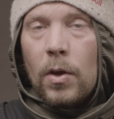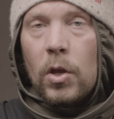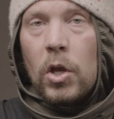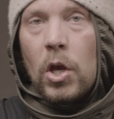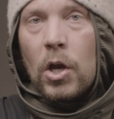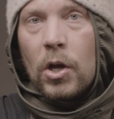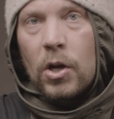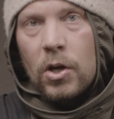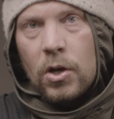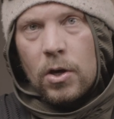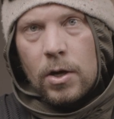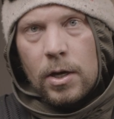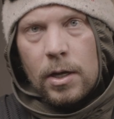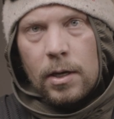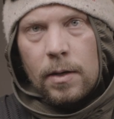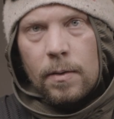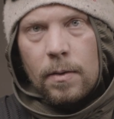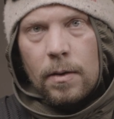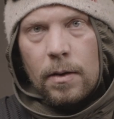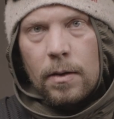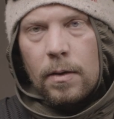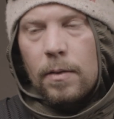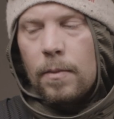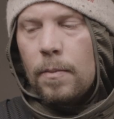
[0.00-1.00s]
You could,
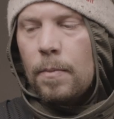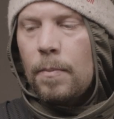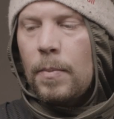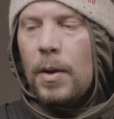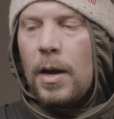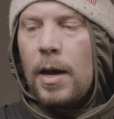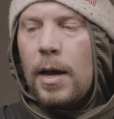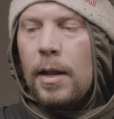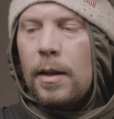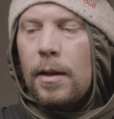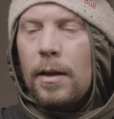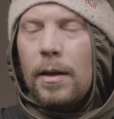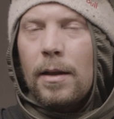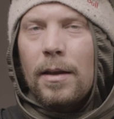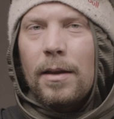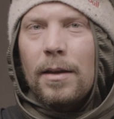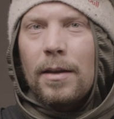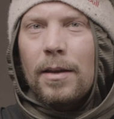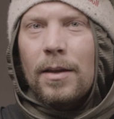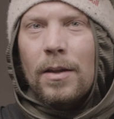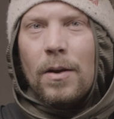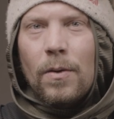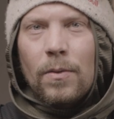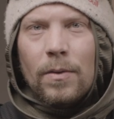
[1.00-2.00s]
but
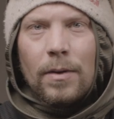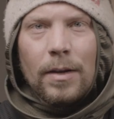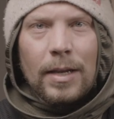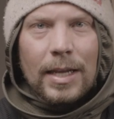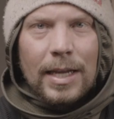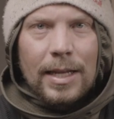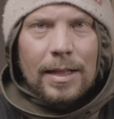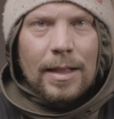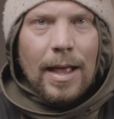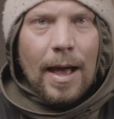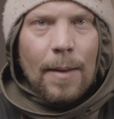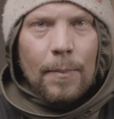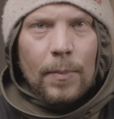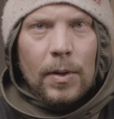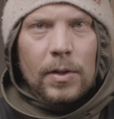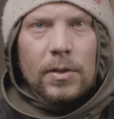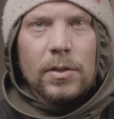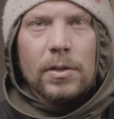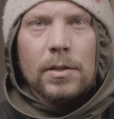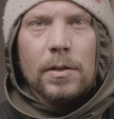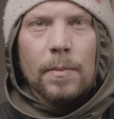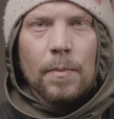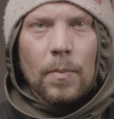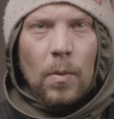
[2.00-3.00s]
you don't need that
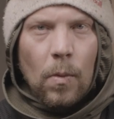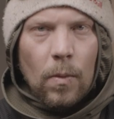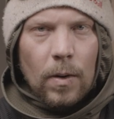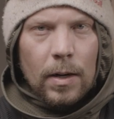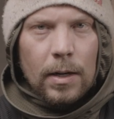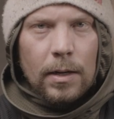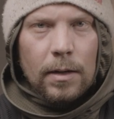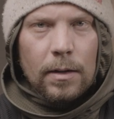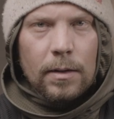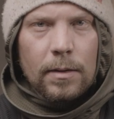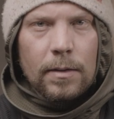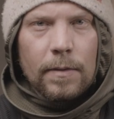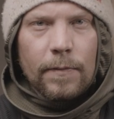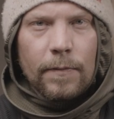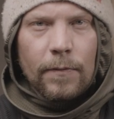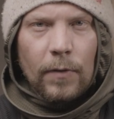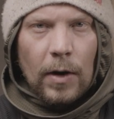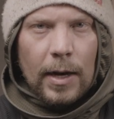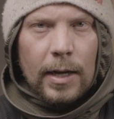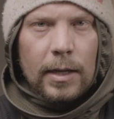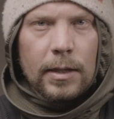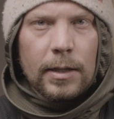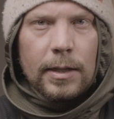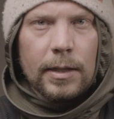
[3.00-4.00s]
much support,
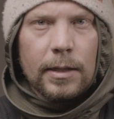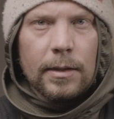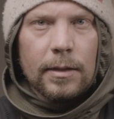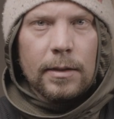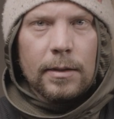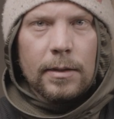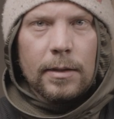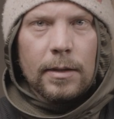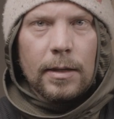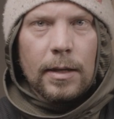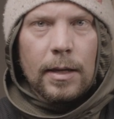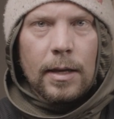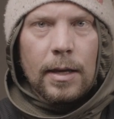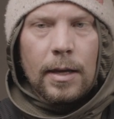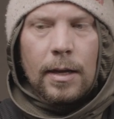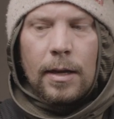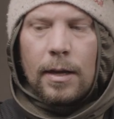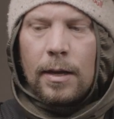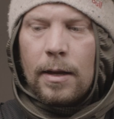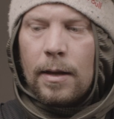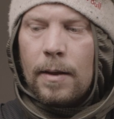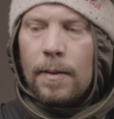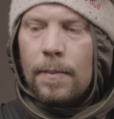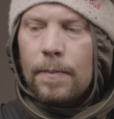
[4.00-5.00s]
frankly.
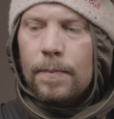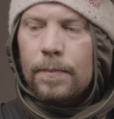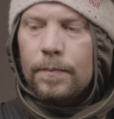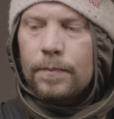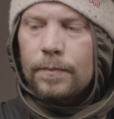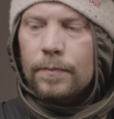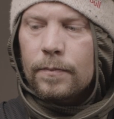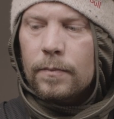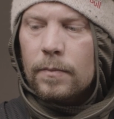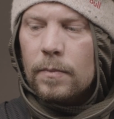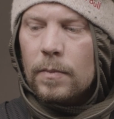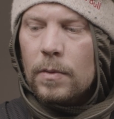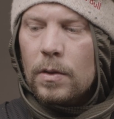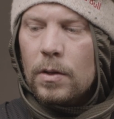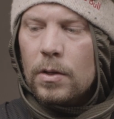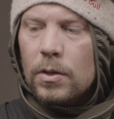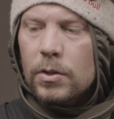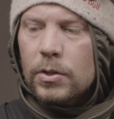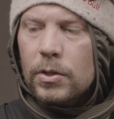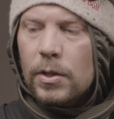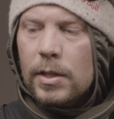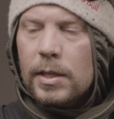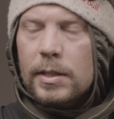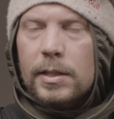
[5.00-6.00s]

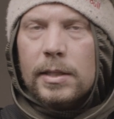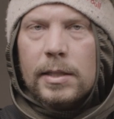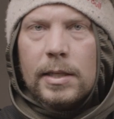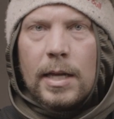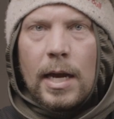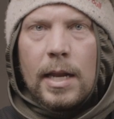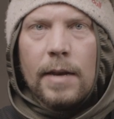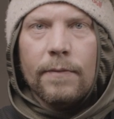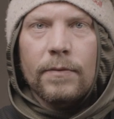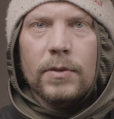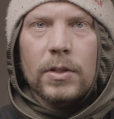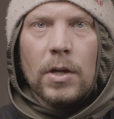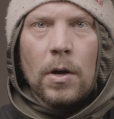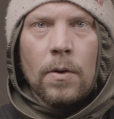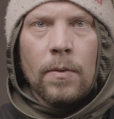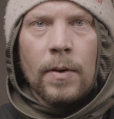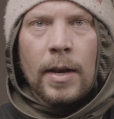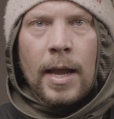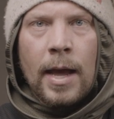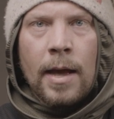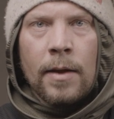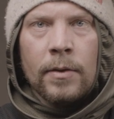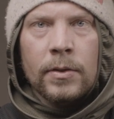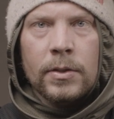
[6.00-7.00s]
So this is kind of toned
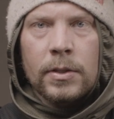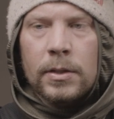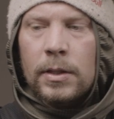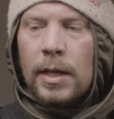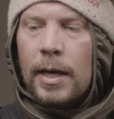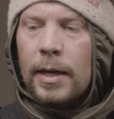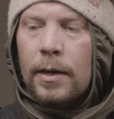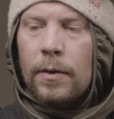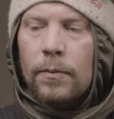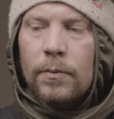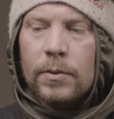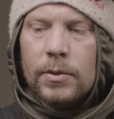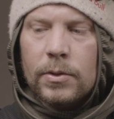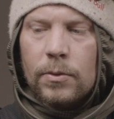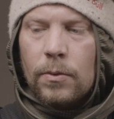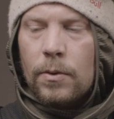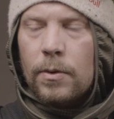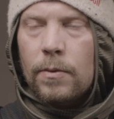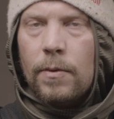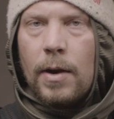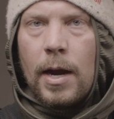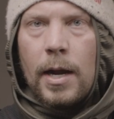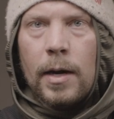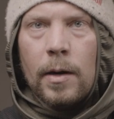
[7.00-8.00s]
down to like a
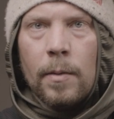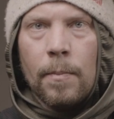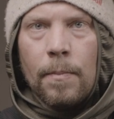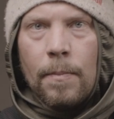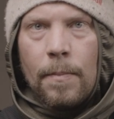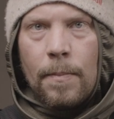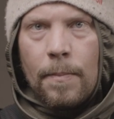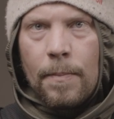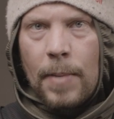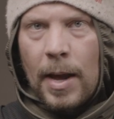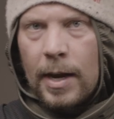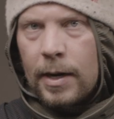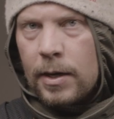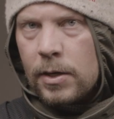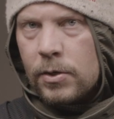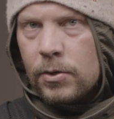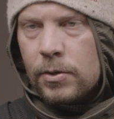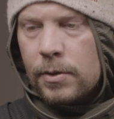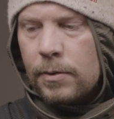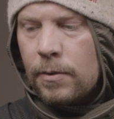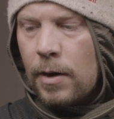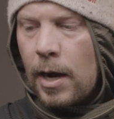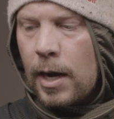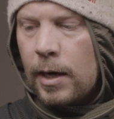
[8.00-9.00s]
resort rider,
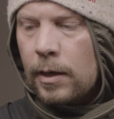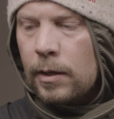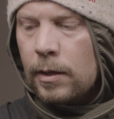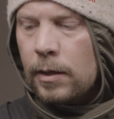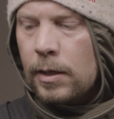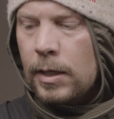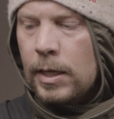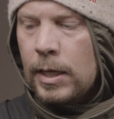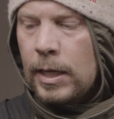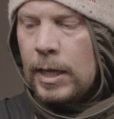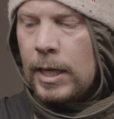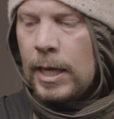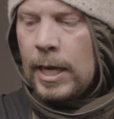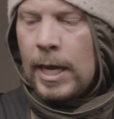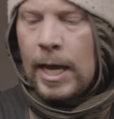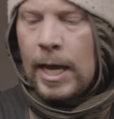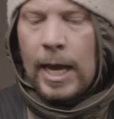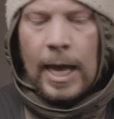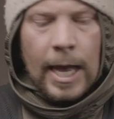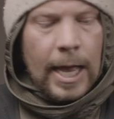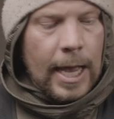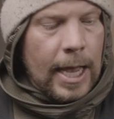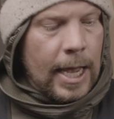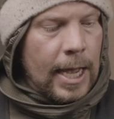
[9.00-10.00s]
backcountry rider.
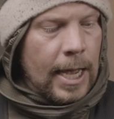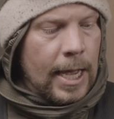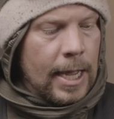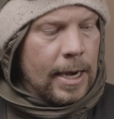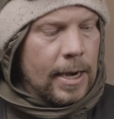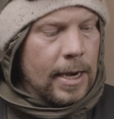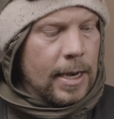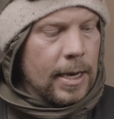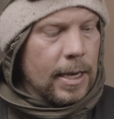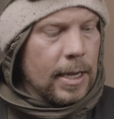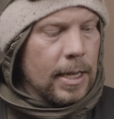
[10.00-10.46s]
And